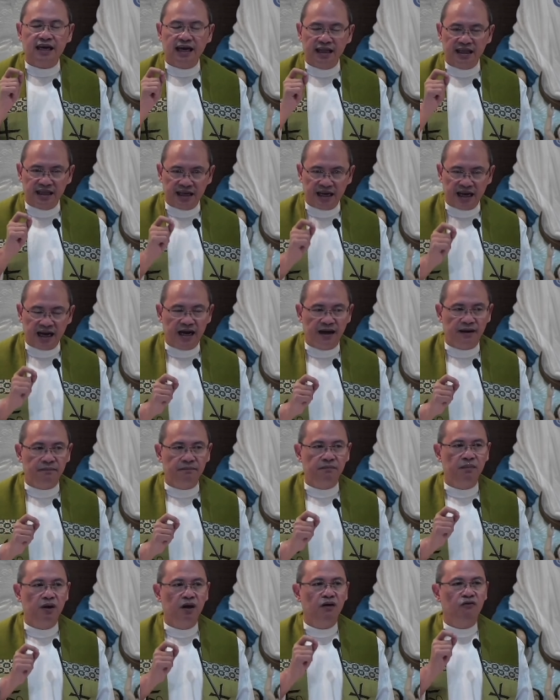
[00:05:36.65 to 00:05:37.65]
can
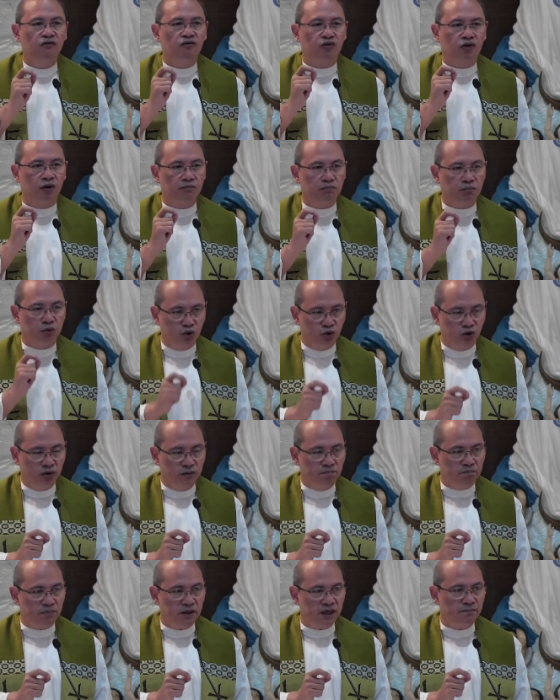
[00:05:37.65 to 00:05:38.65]
come from
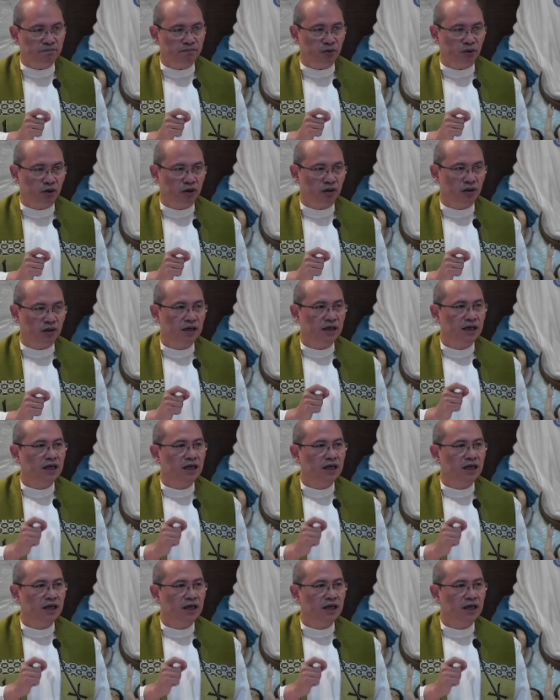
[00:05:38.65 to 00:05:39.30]
good people.